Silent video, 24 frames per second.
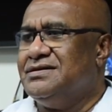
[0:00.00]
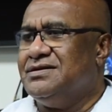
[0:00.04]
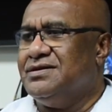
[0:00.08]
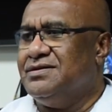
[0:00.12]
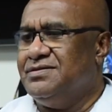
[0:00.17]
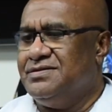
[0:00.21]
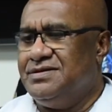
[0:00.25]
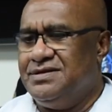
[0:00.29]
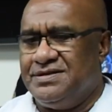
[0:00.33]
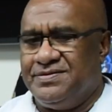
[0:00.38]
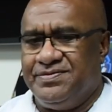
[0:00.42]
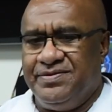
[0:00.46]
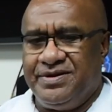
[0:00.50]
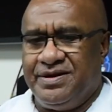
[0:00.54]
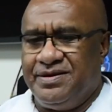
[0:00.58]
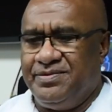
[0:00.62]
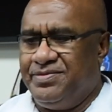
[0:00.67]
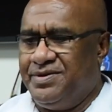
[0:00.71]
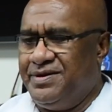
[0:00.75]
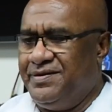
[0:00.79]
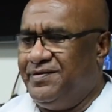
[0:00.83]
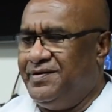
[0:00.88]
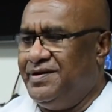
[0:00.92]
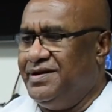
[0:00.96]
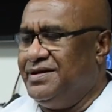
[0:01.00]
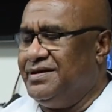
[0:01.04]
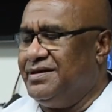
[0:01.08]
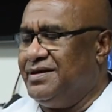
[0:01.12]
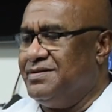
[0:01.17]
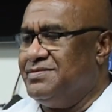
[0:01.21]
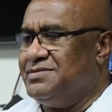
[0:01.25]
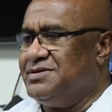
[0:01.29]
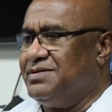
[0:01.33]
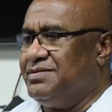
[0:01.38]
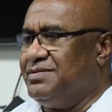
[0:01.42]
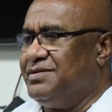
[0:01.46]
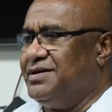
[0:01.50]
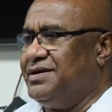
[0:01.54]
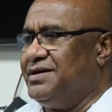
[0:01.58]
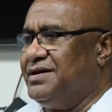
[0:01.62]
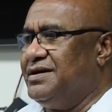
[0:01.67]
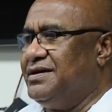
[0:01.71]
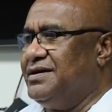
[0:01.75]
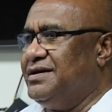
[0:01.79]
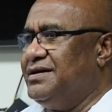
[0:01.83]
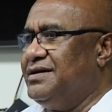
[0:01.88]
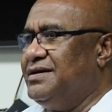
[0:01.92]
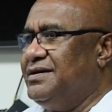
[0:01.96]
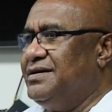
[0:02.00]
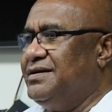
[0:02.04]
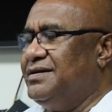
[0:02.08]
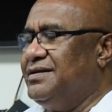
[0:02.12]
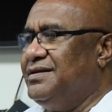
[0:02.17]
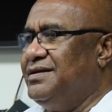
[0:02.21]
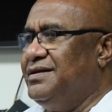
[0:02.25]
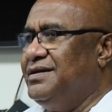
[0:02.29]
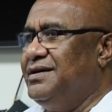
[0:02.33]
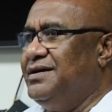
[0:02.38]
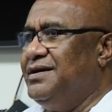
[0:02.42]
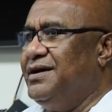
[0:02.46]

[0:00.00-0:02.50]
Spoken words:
So just very briefly in terms of the